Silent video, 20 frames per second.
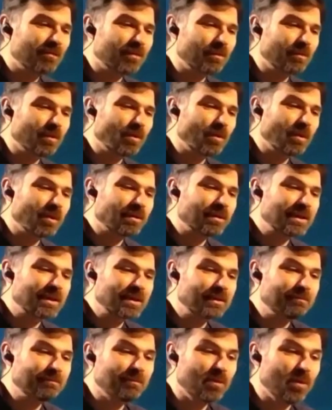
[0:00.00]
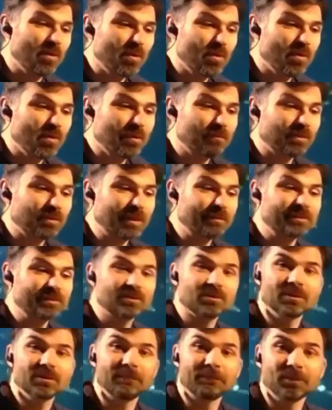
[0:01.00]
from OLE Moore Primary
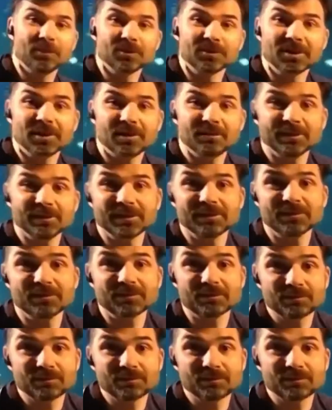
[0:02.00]
School in Port Talbot.